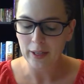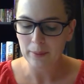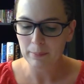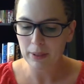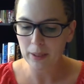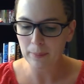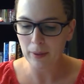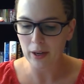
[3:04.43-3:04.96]

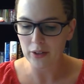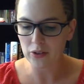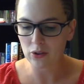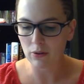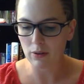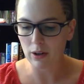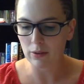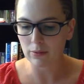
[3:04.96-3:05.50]
Big Poss
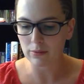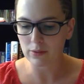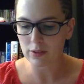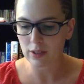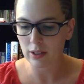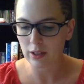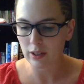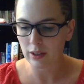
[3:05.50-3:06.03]

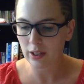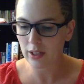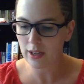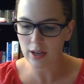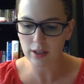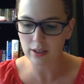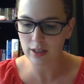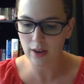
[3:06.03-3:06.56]
groans. The
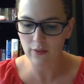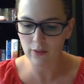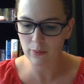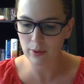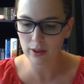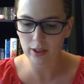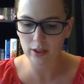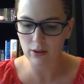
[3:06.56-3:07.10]
young never
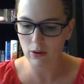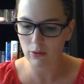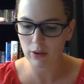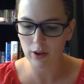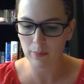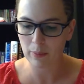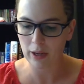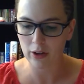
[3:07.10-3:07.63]
really know
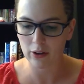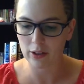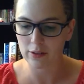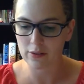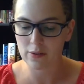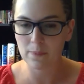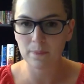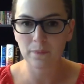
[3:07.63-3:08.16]
their
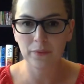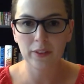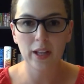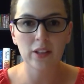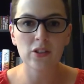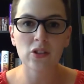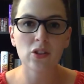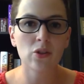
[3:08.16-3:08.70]
parents.
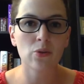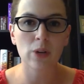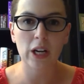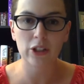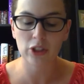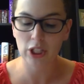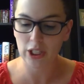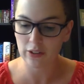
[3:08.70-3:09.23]
That's the
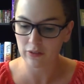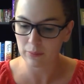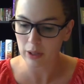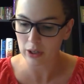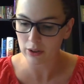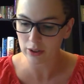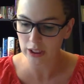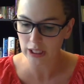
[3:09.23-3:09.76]
tragedy of
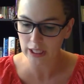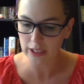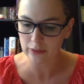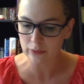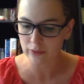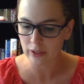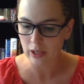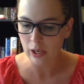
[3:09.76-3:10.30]
modern
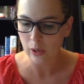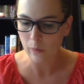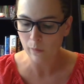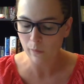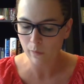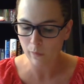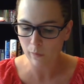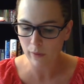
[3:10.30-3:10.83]
life.
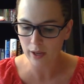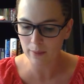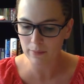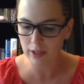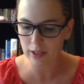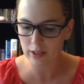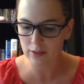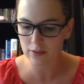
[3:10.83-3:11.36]

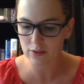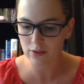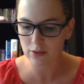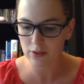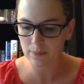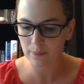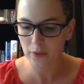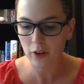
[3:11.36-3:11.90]
Hamlet
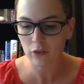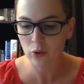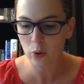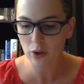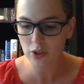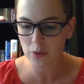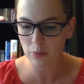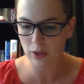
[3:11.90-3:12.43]
answers, "Of
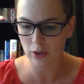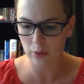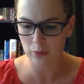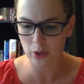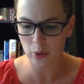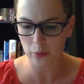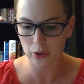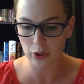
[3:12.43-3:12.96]
course we don't
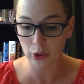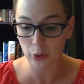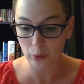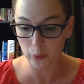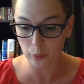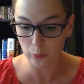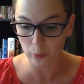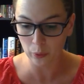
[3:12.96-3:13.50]
know
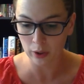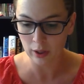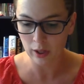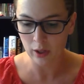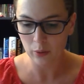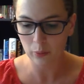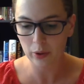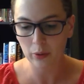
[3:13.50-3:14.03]
you.
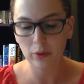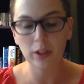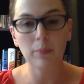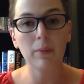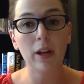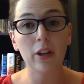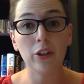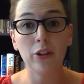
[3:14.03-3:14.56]
We only
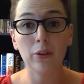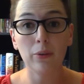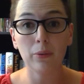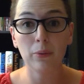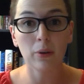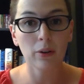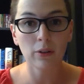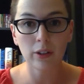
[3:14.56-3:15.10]
met
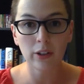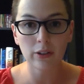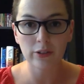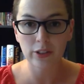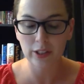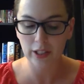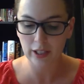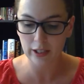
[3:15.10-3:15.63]
you earlier
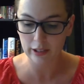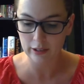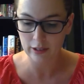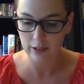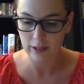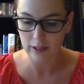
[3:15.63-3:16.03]
tonight."